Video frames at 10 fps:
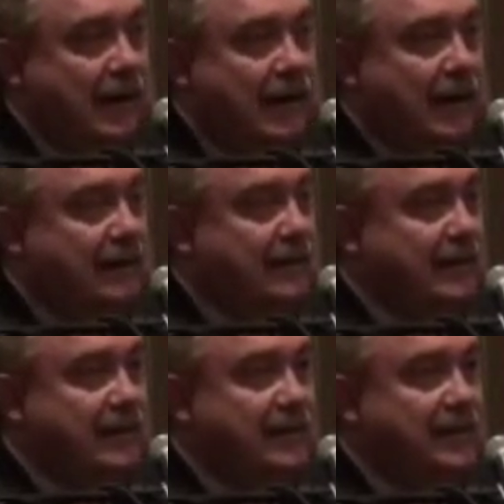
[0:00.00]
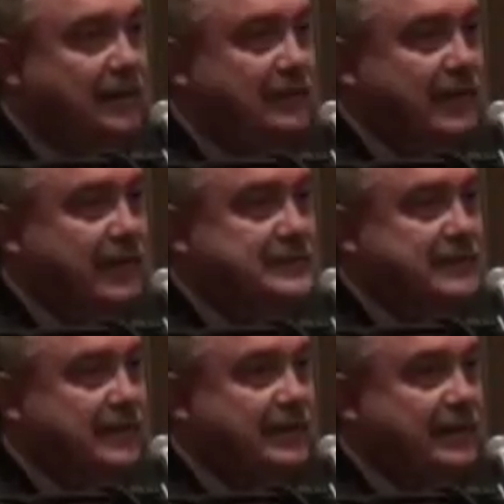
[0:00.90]
I think what you guys
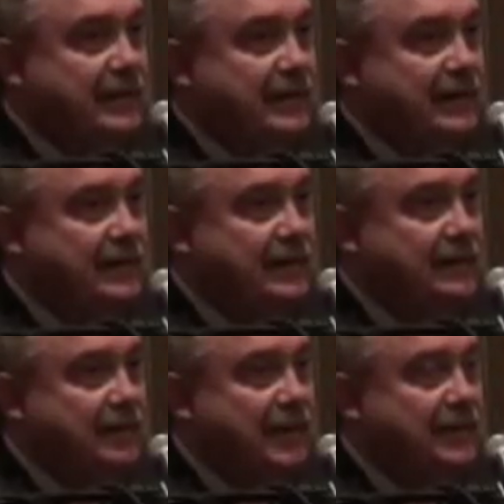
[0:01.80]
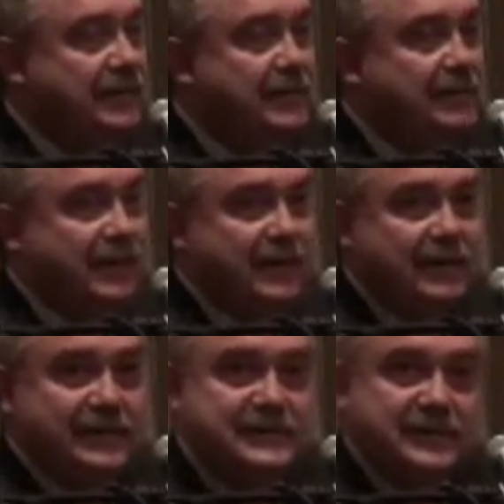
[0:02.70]
did in Poland in the Rockies,